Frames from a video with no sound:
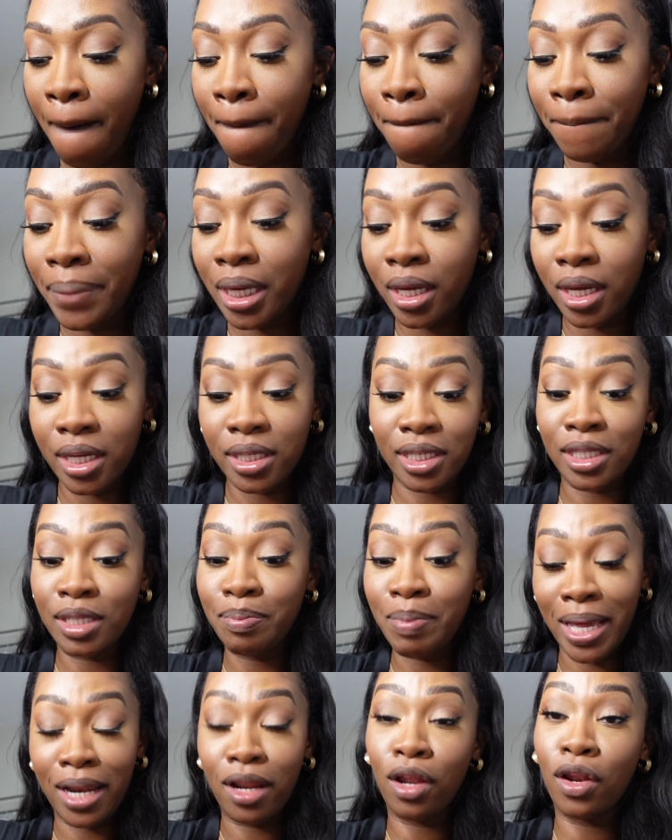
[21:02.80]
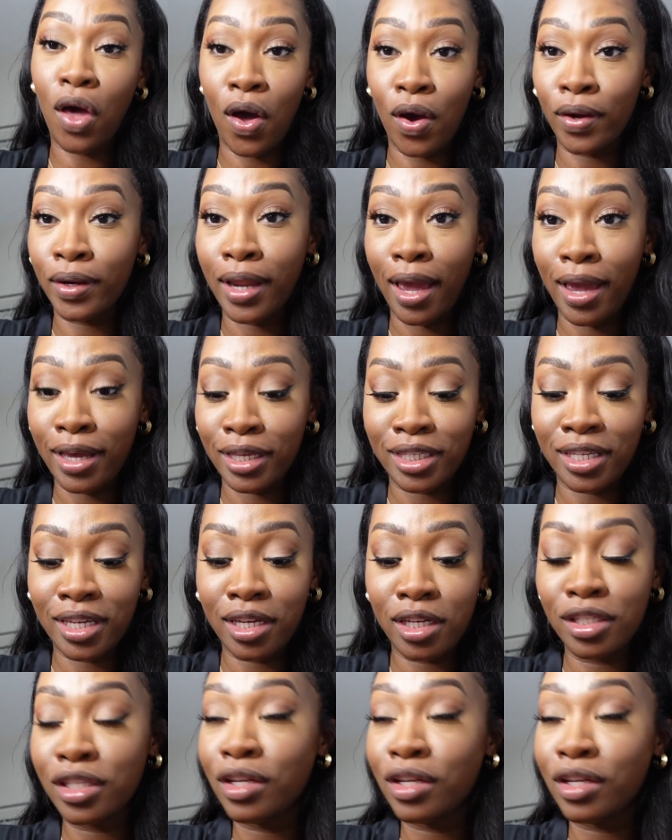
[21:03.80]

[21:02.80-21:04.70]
because it's been a long day, sis.